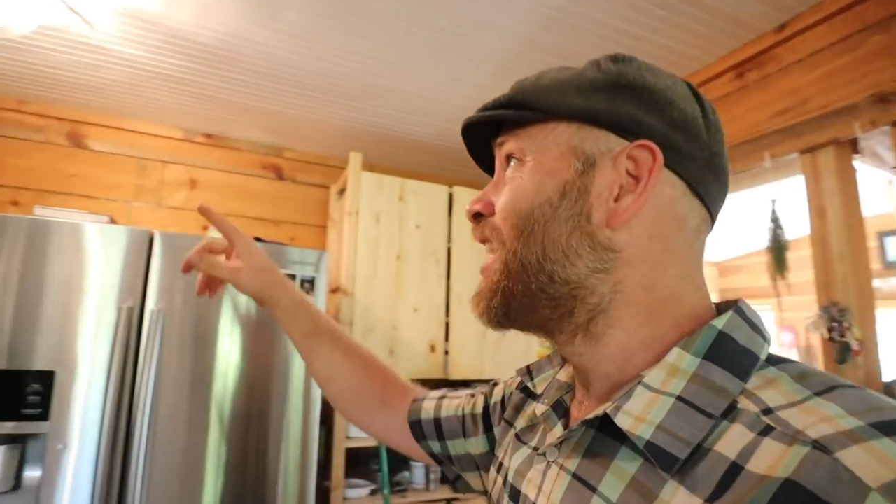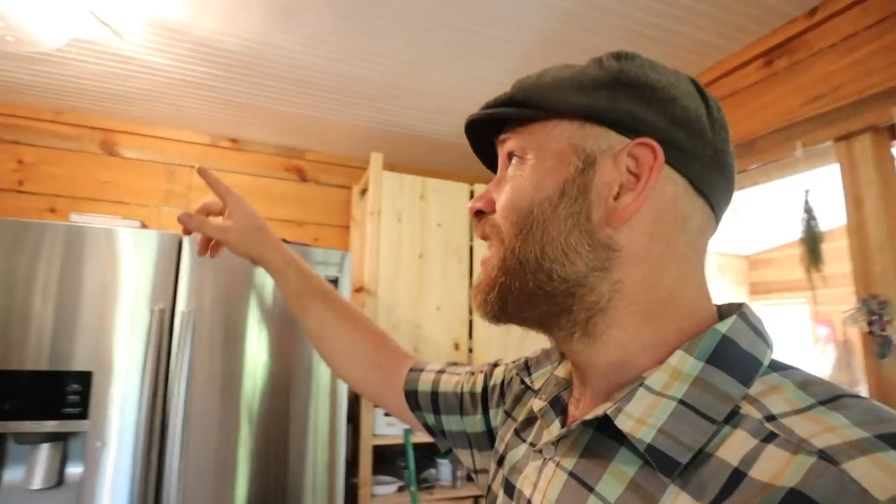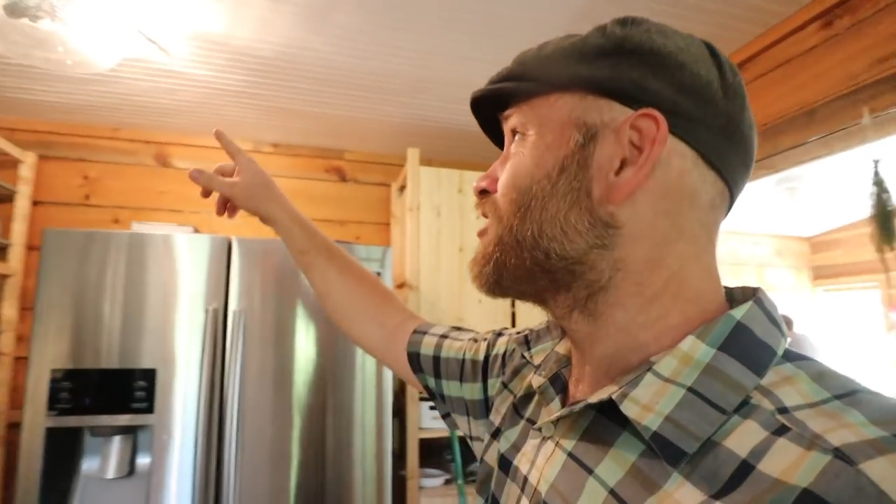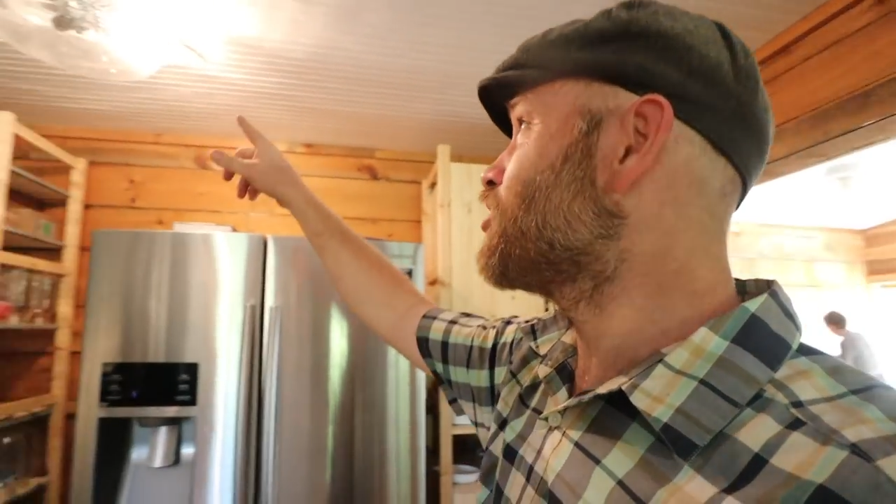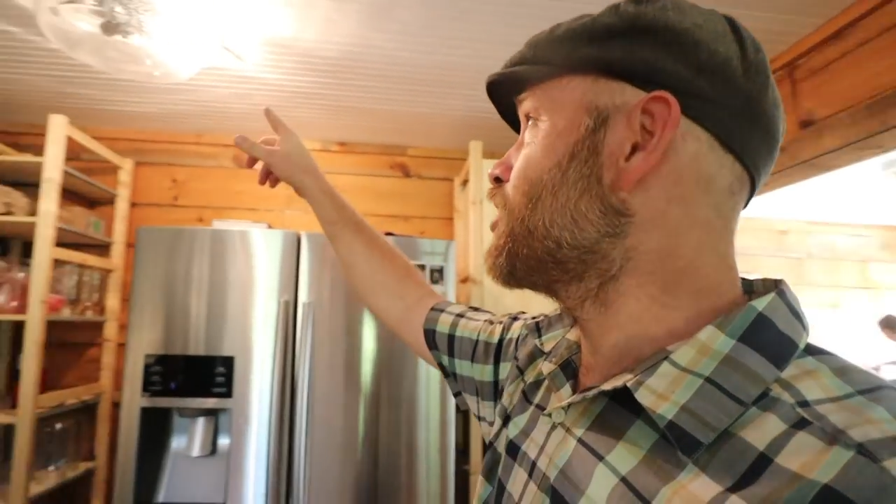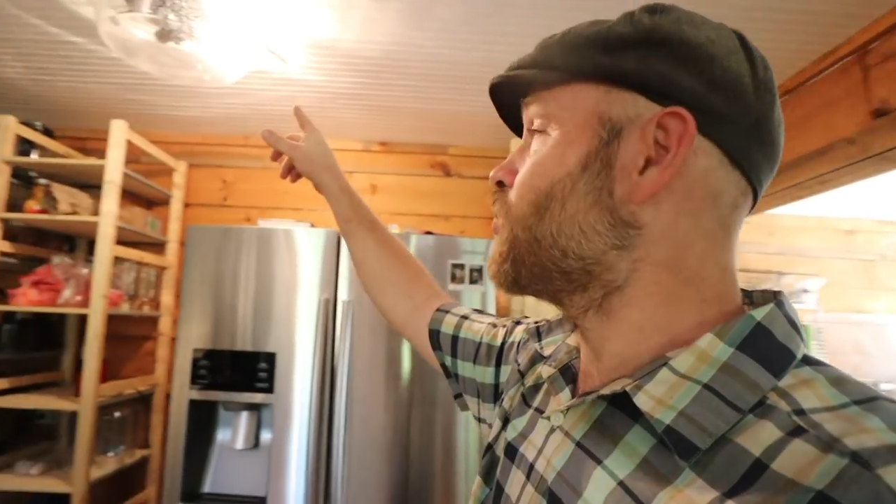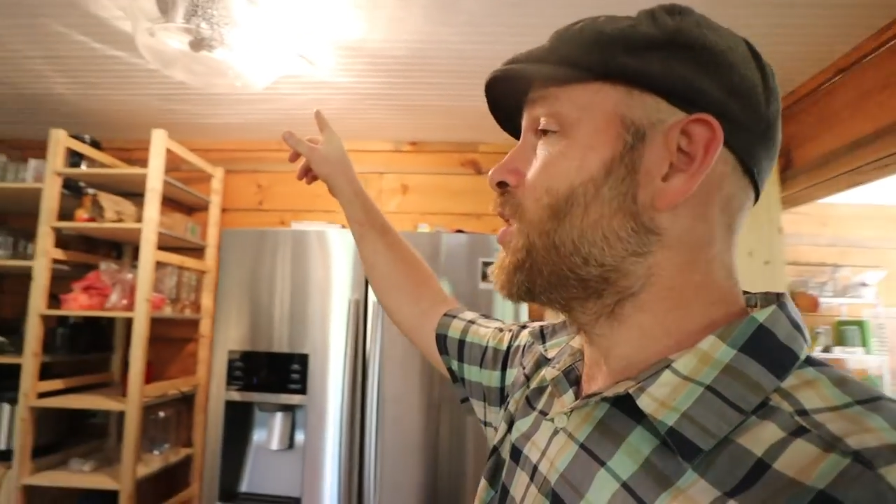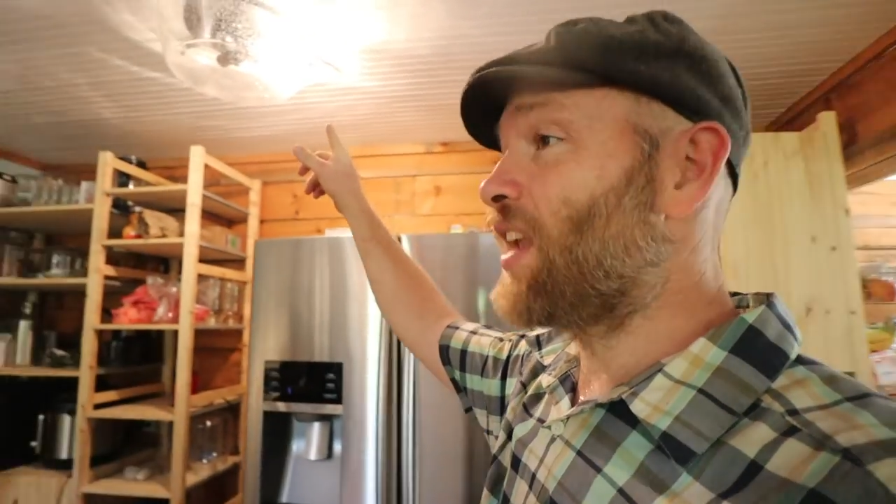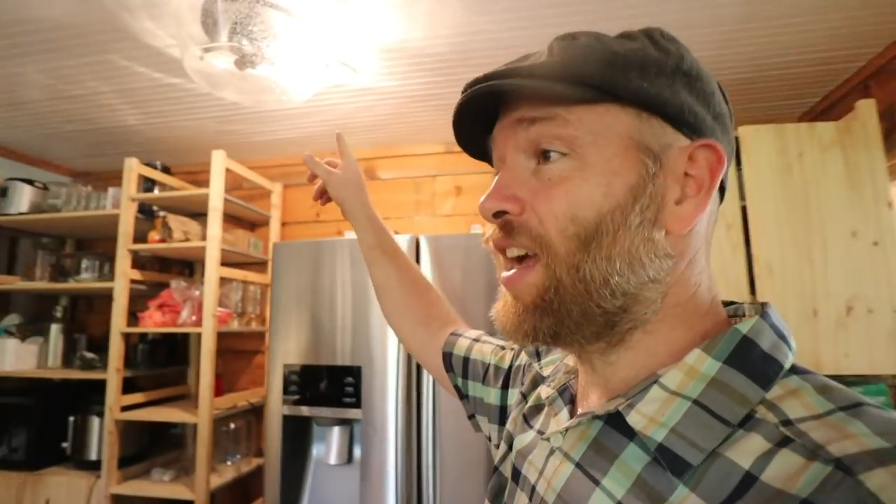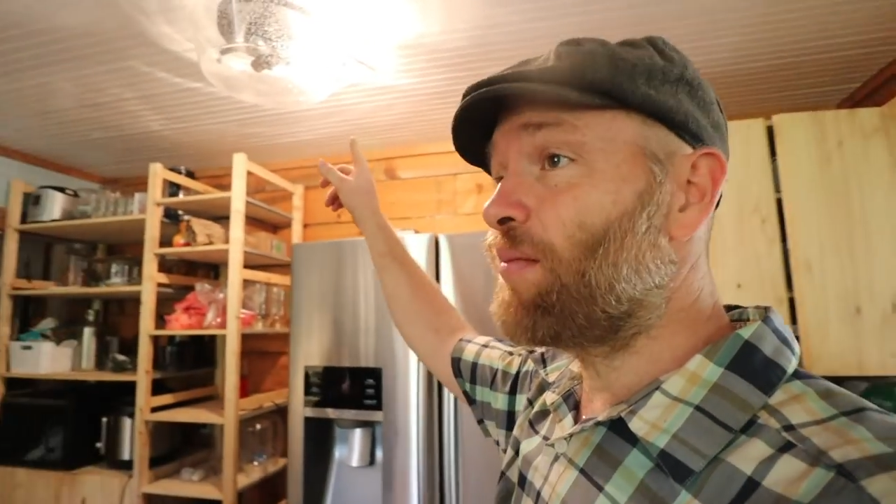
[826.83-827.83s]
And there's only
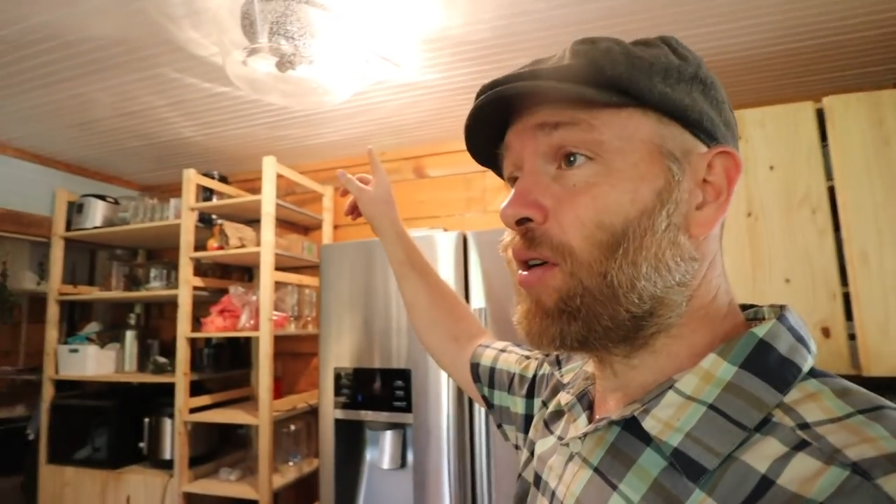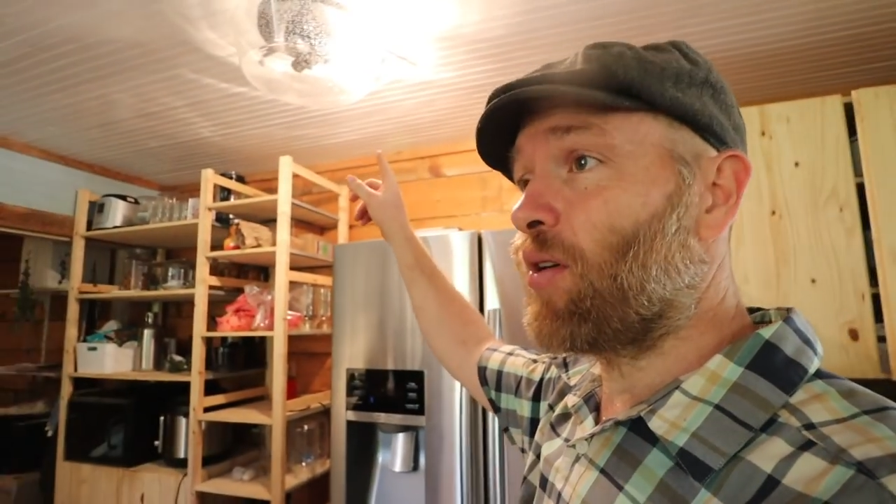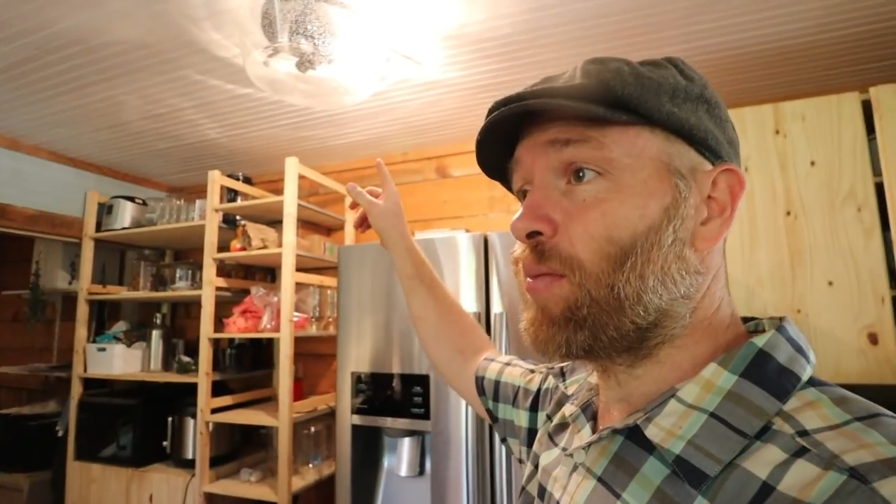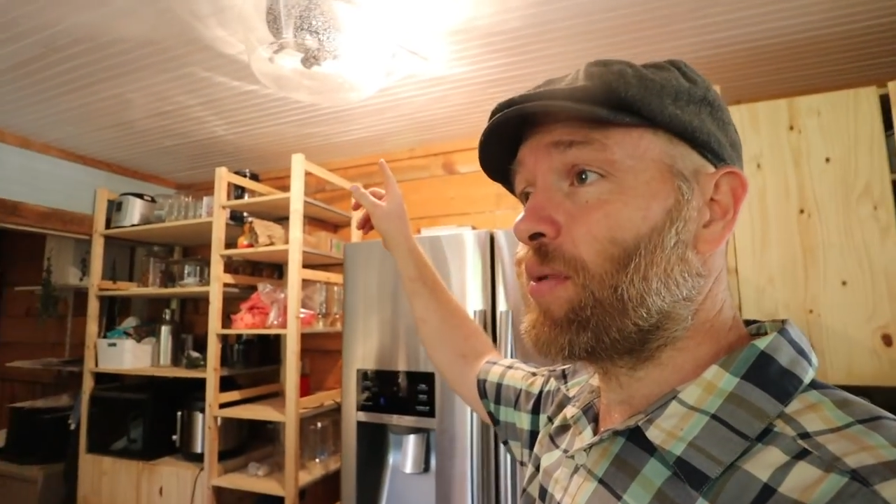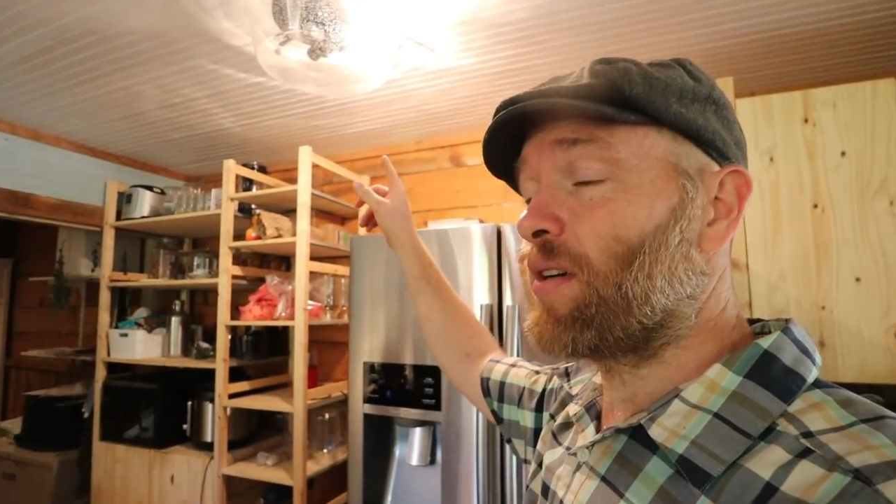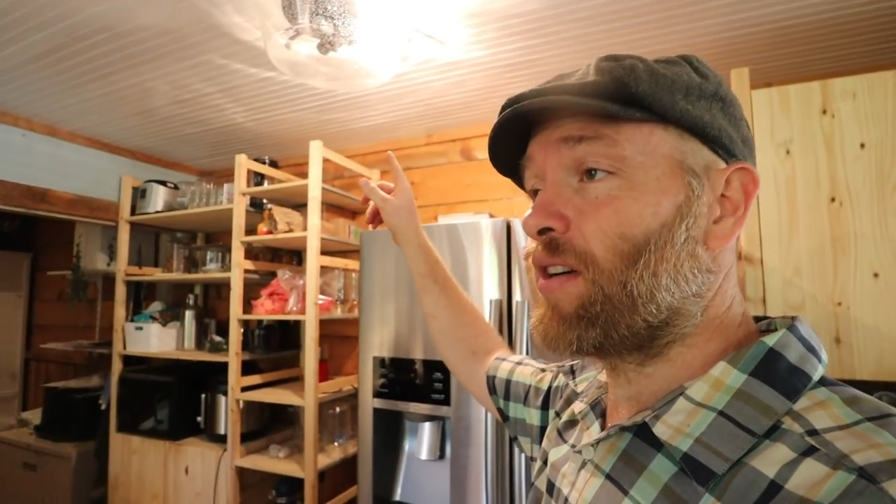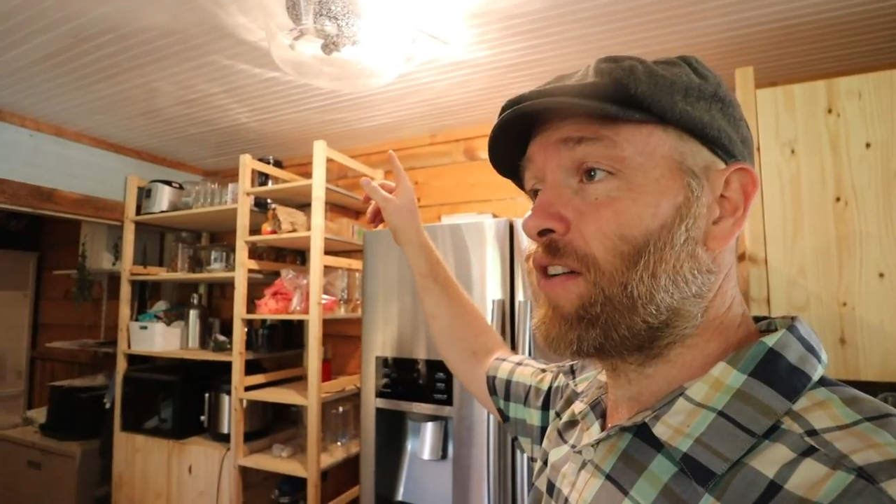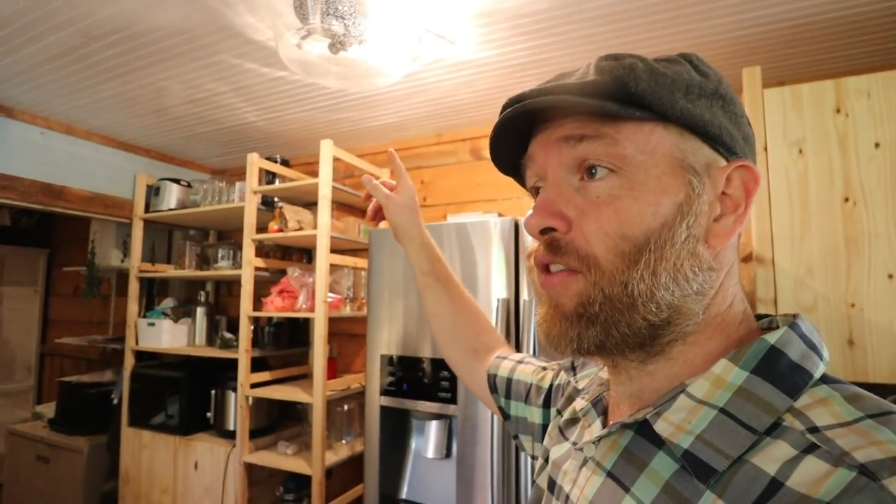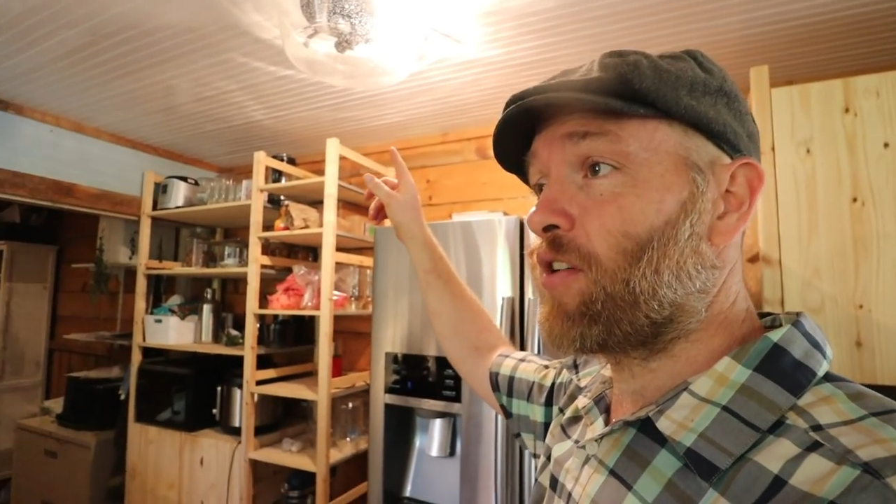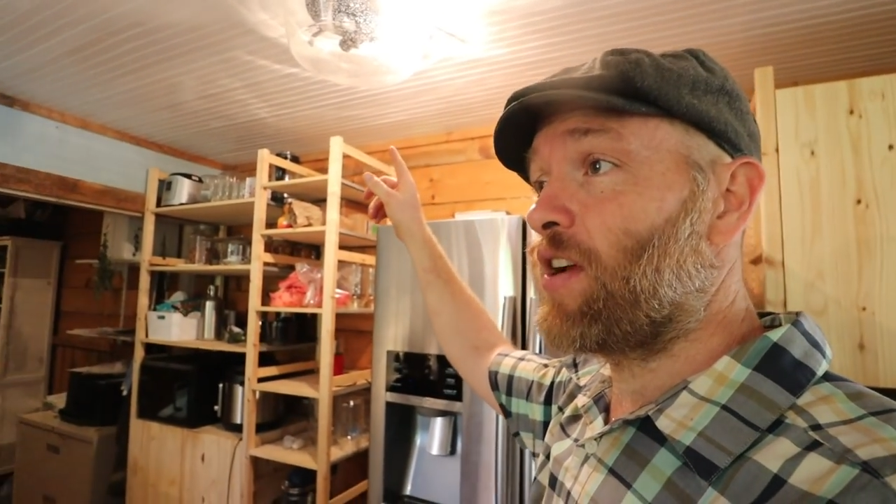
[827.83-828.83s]
one light bulb
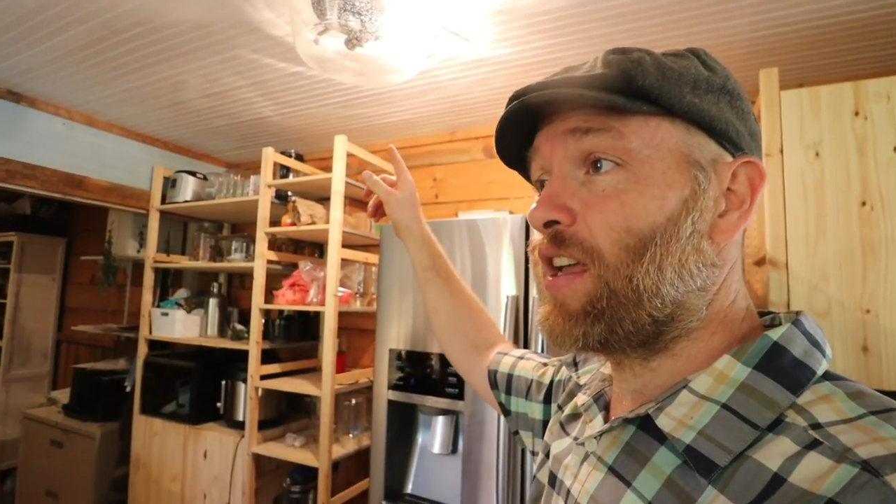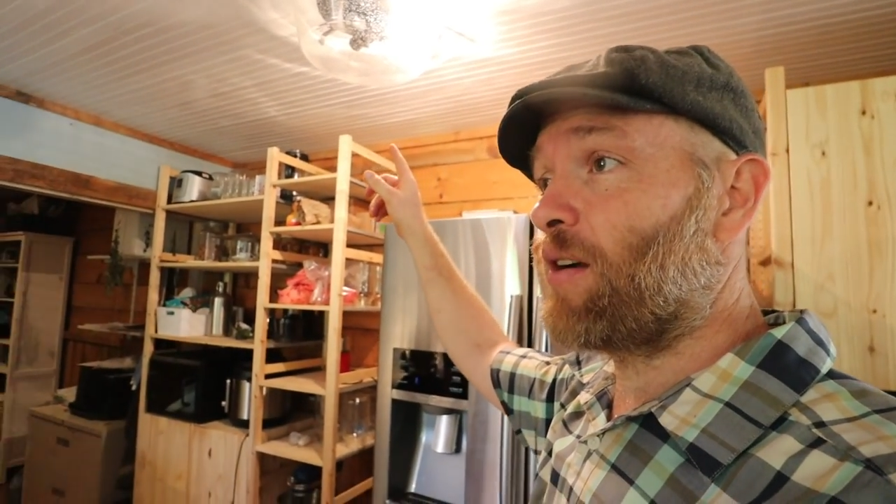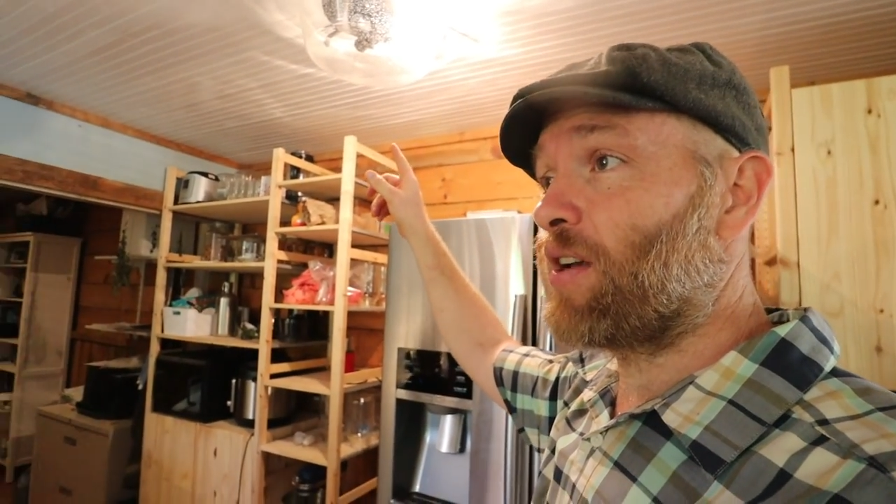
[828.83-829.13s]
of three.